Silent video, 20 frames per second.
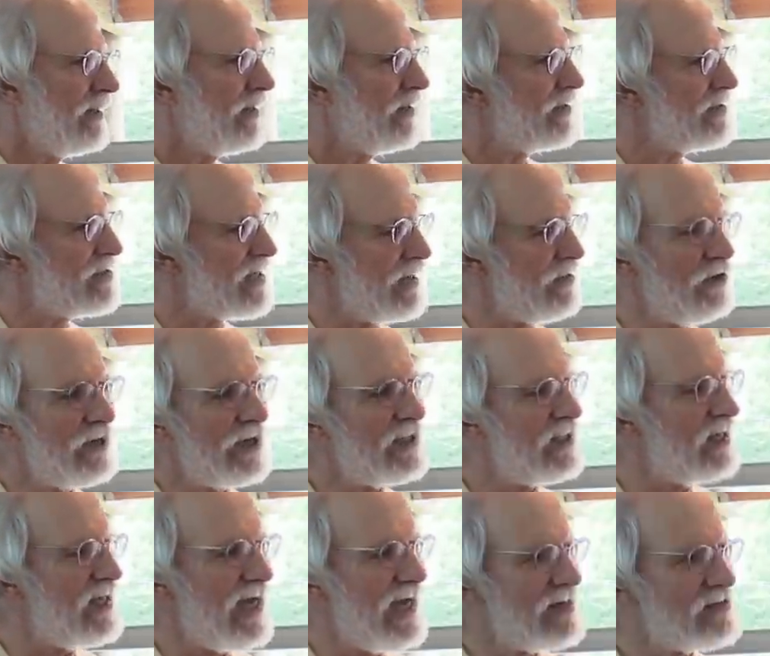Because I look at
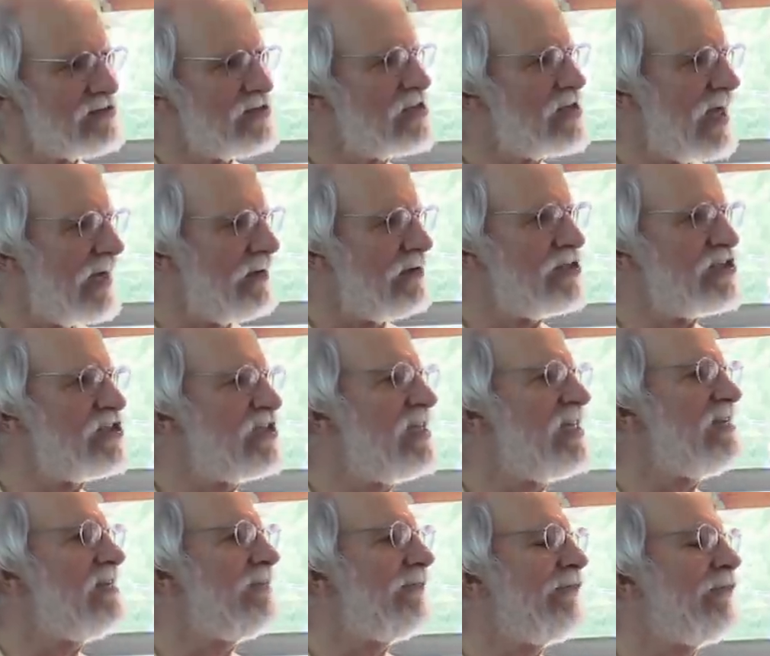the asters, I don't
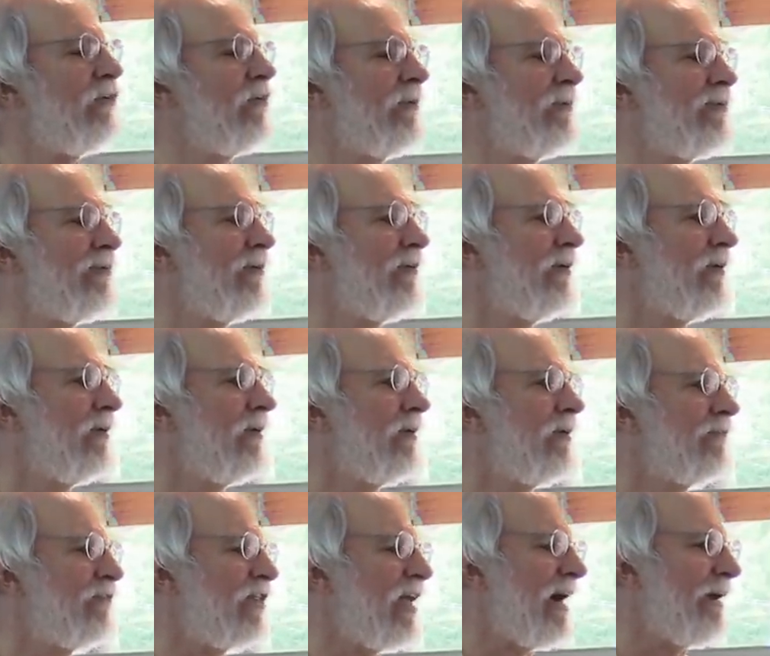see deformed
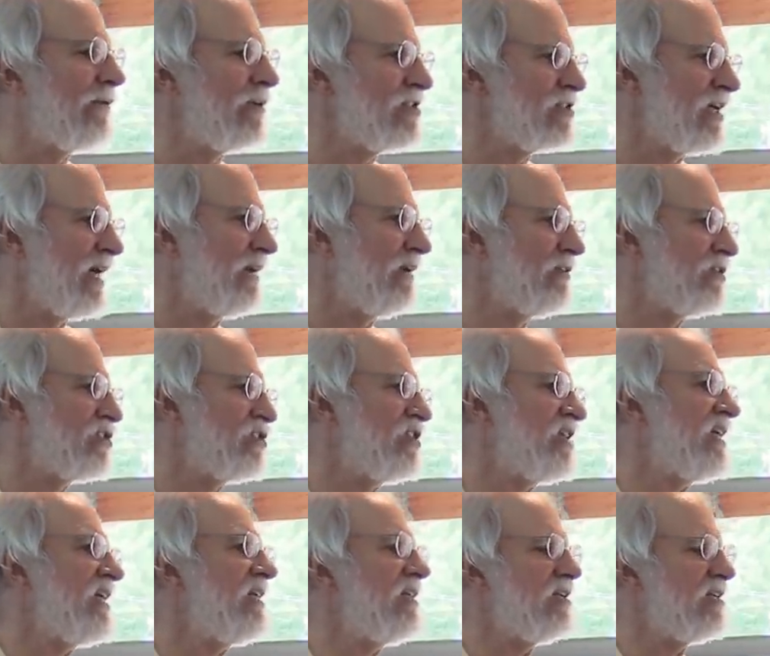flowers. I don't
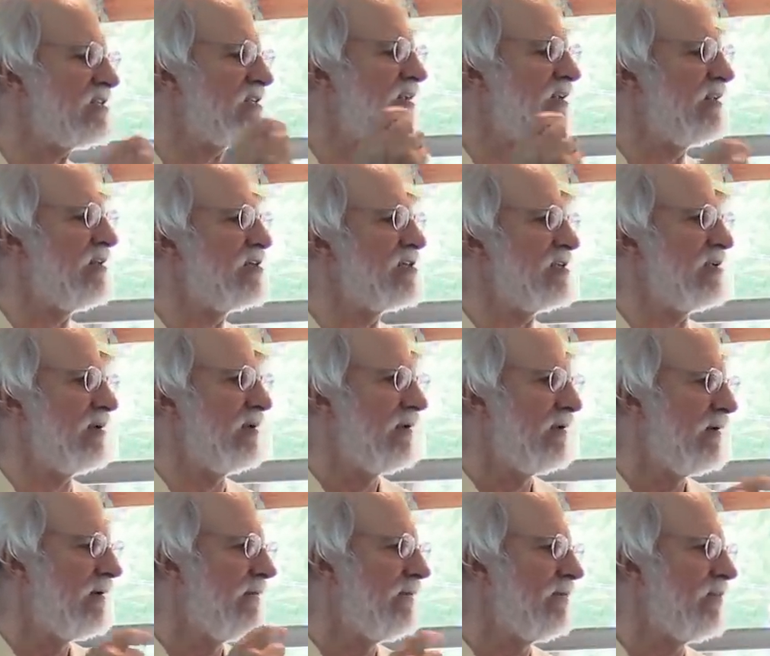see these, the
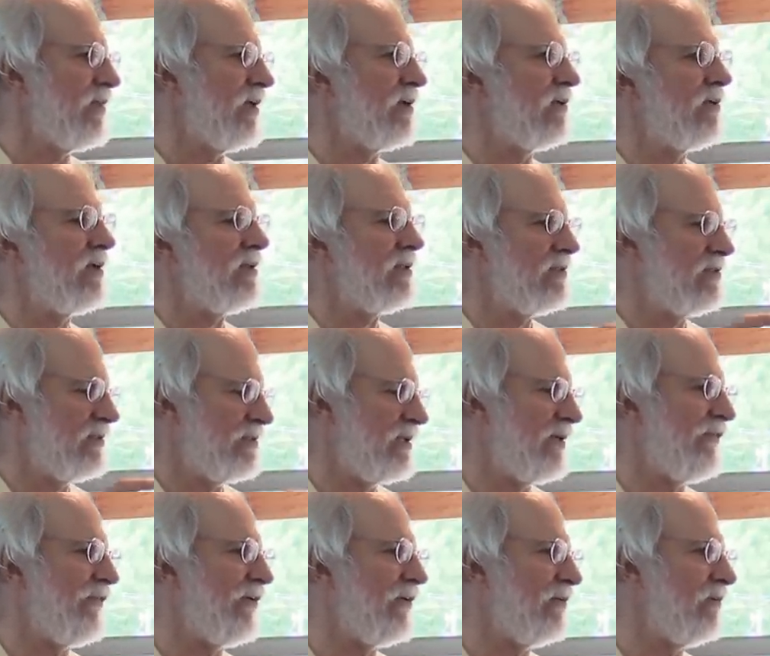
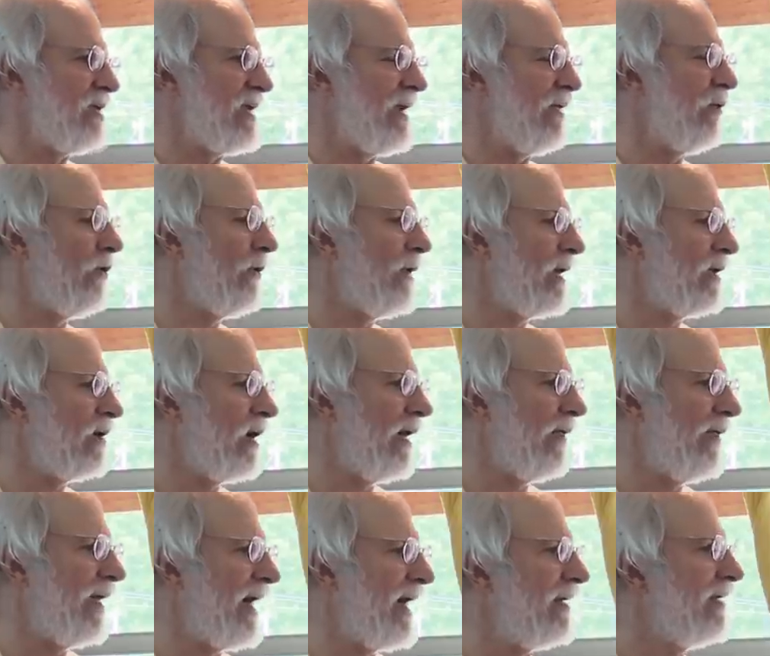different yellowing and all
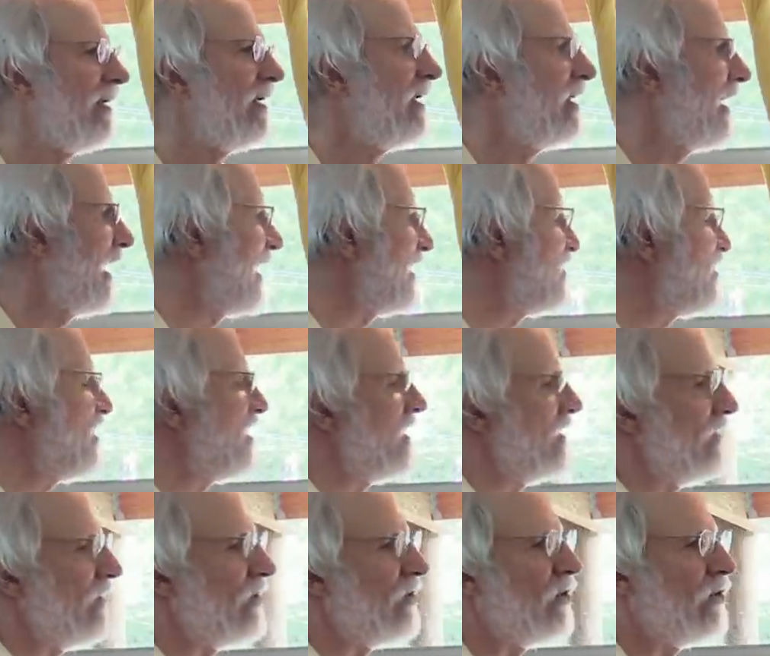that. I see it
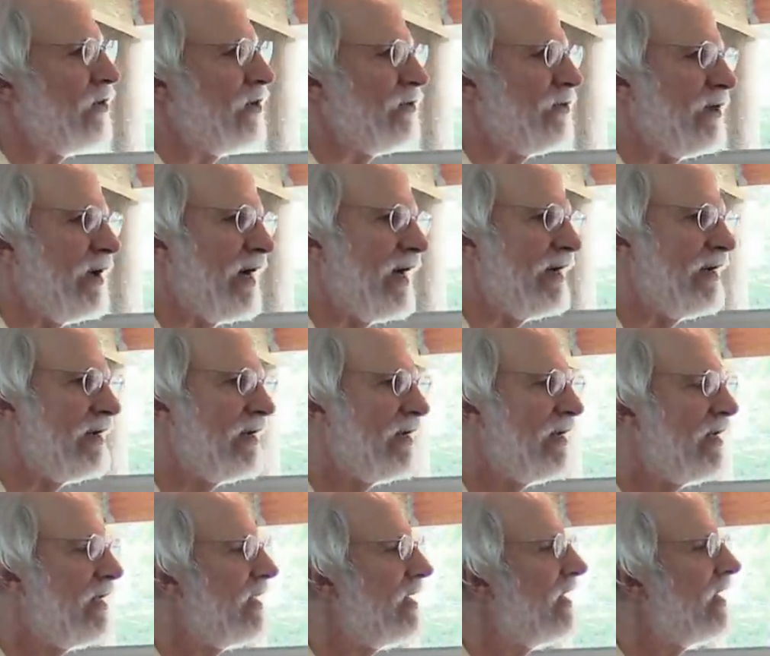in the goldenrod.
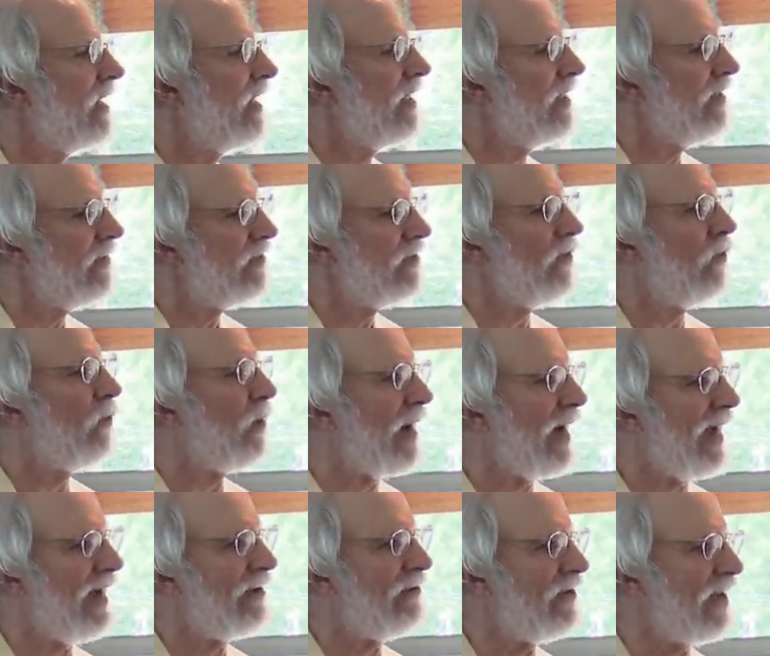The
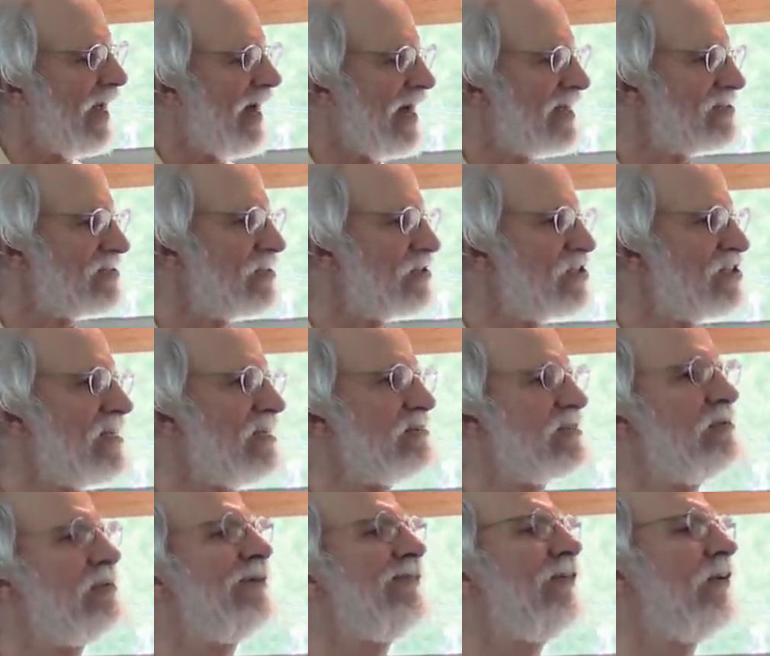wild aster seems
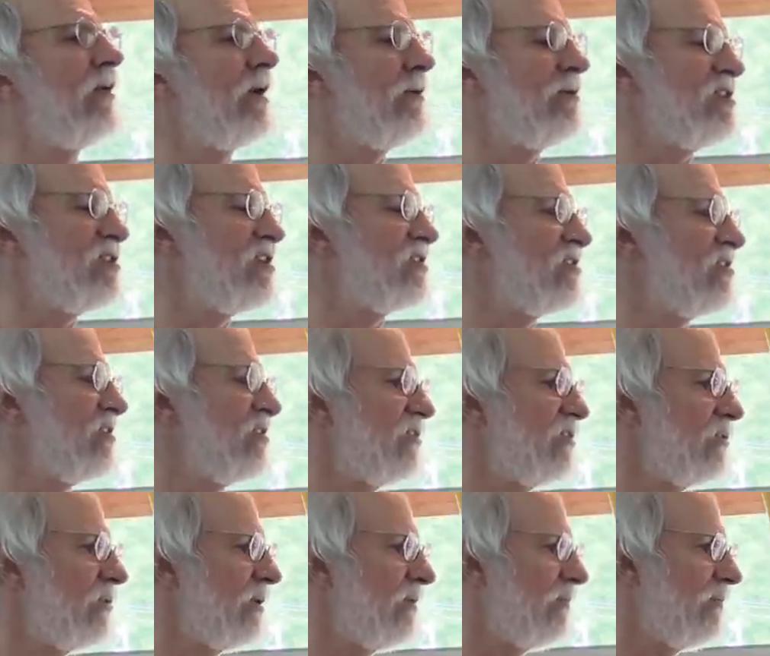to be very resistant
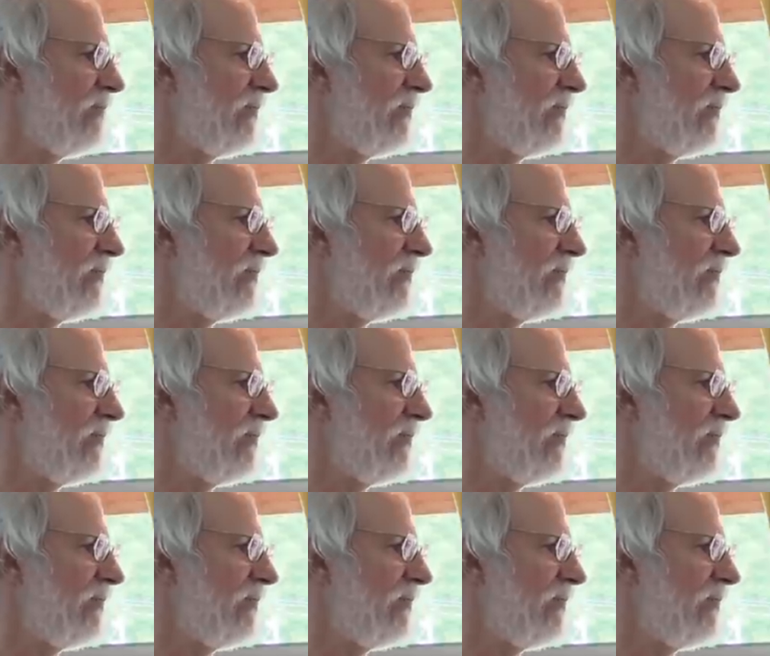to it.